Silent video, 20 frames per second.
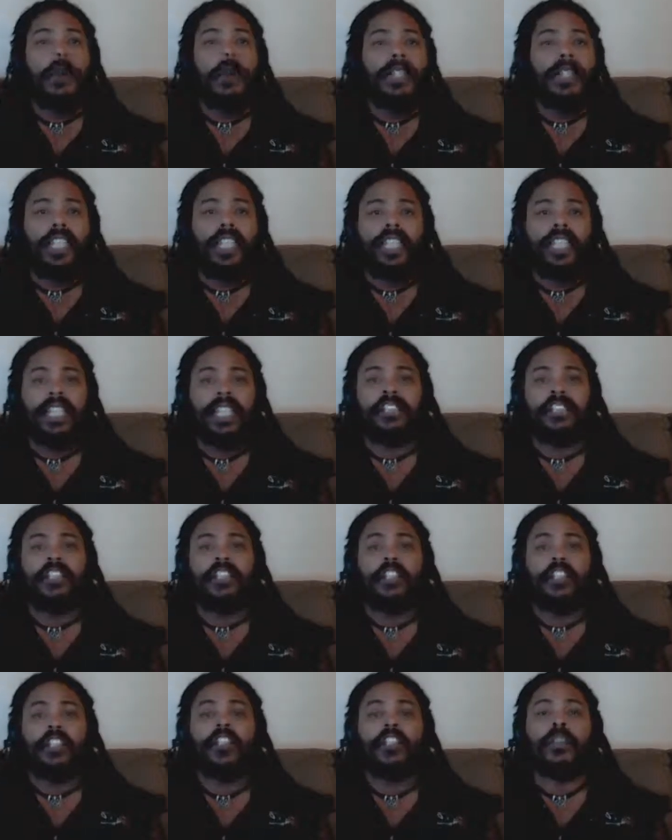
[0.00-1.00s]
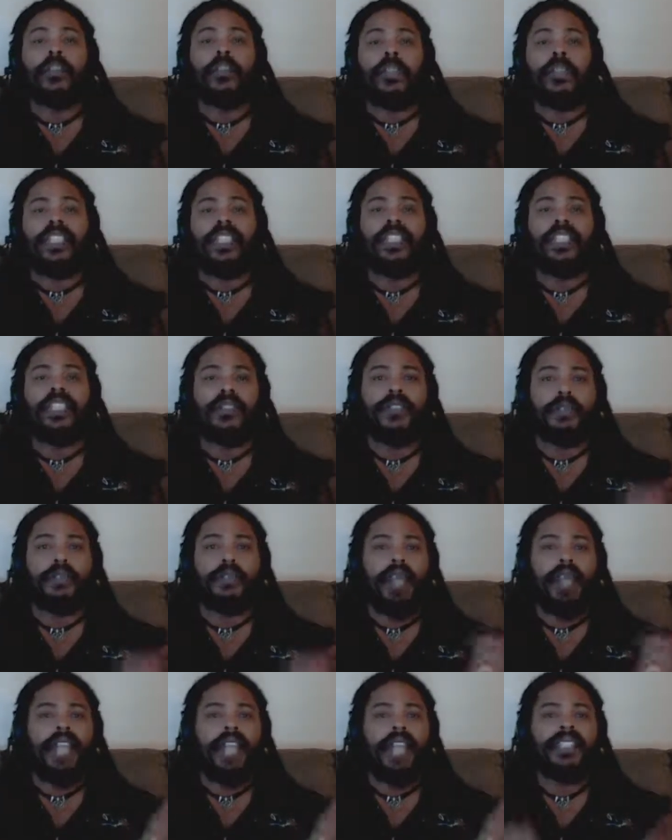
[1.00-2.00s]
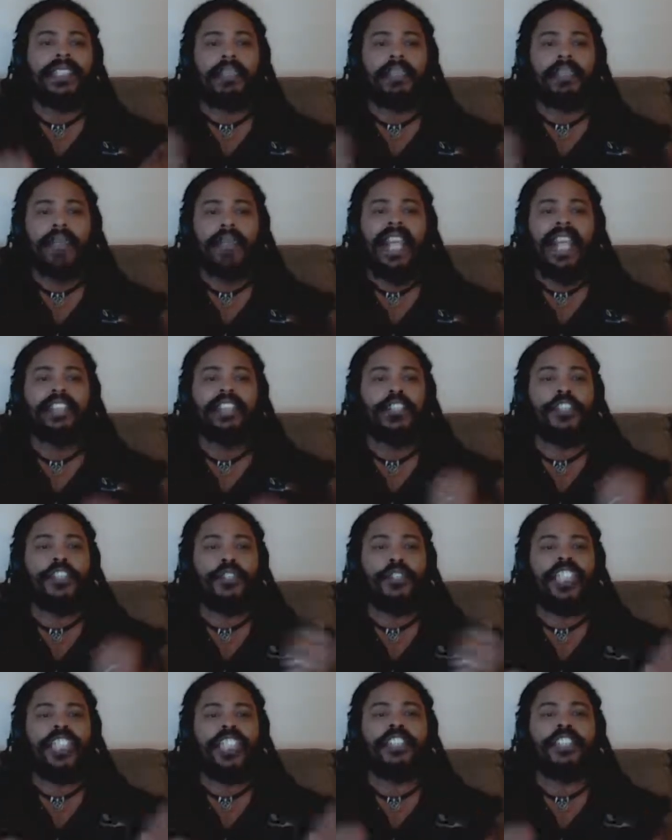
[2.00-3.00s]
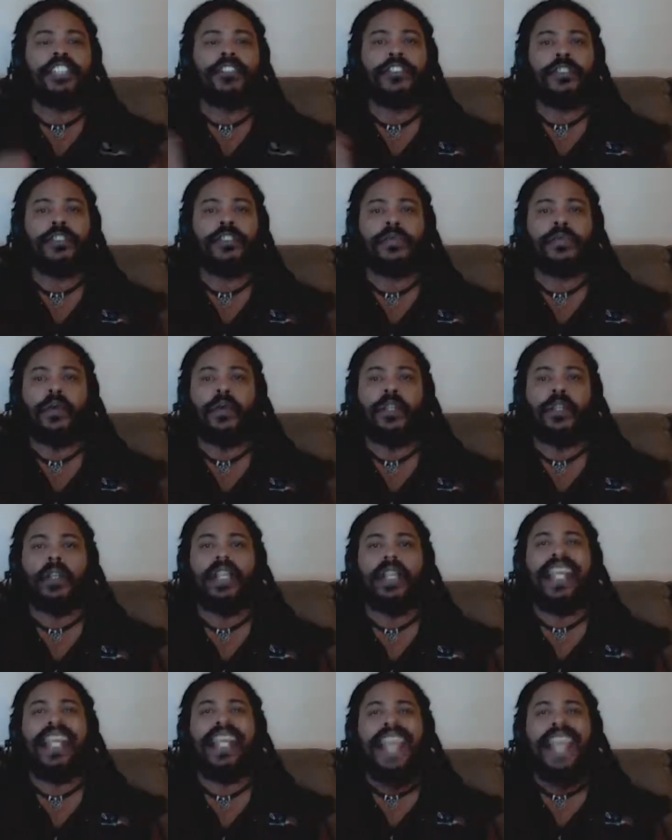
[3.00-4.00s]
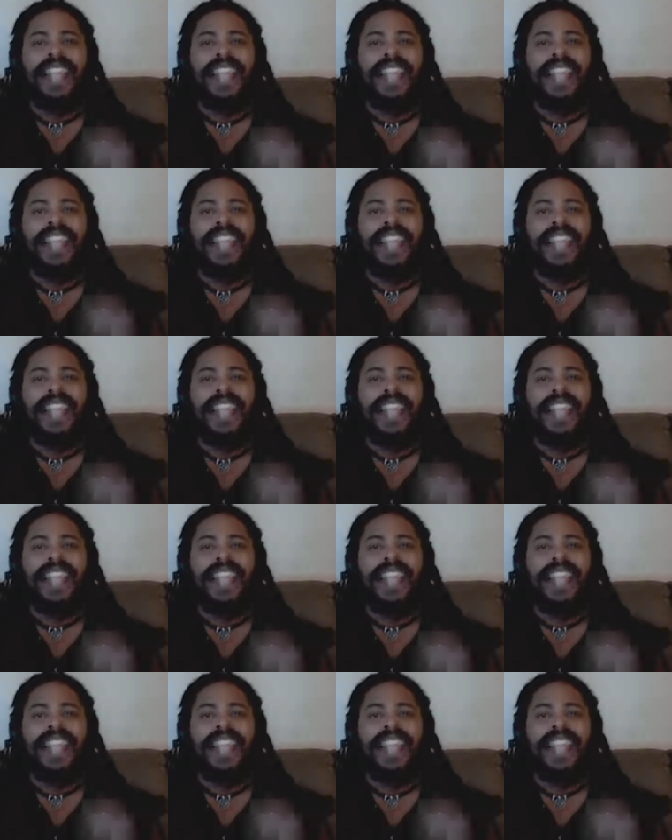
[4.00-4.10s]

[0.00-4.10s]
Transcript: Go in the kitchen, learn what the different pots and pans and utensils are for.